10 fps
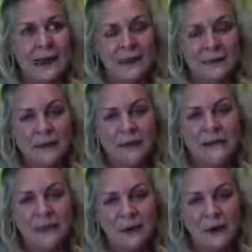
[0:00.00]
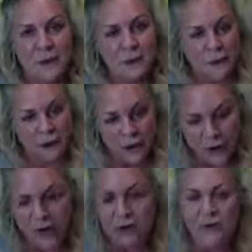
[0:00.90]
in a place where you
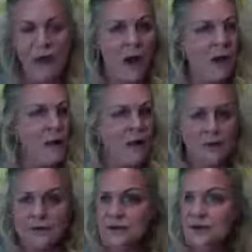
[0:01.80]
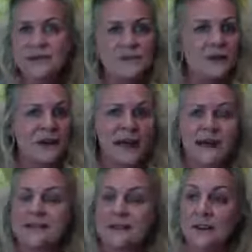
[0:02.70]
know your no and you trust your yes,